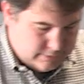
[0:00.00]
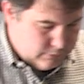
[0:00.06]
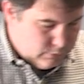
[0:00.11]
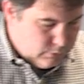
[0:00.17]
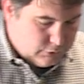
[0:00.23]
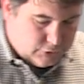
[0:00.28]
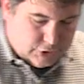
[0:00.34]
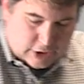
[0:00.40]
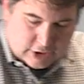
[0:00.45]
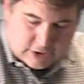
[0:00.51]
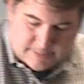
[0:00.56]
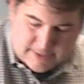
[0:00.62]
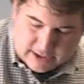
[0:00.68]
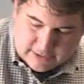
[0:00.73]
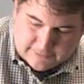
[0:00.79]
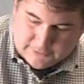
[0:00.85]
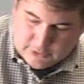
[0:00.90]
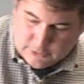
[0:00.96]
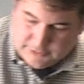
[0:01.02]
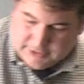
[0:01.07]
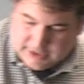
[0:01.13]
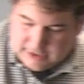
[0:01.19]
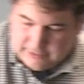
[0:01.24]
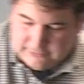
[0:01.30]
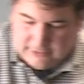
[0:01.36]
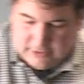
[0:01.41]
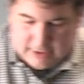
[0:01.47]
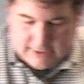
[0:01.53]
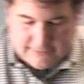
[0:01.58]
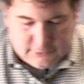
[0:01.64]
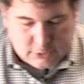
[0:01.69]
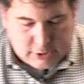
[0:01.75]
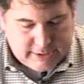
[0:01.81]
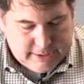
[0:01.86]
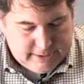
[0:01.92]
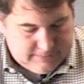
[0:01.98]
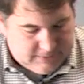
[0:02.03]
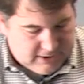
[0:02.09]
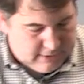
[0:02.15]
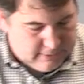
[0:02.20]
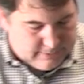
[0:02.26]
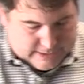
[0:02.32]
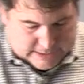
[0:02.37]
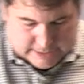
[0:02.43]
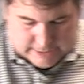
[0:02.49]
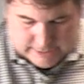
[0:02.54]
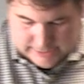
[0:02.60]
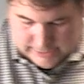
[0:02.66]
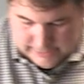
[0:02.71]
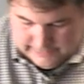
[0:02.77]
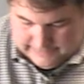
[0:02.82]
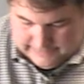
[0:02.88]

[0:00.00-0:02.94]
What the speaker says: We'll talk about a few things here after I empty the bag.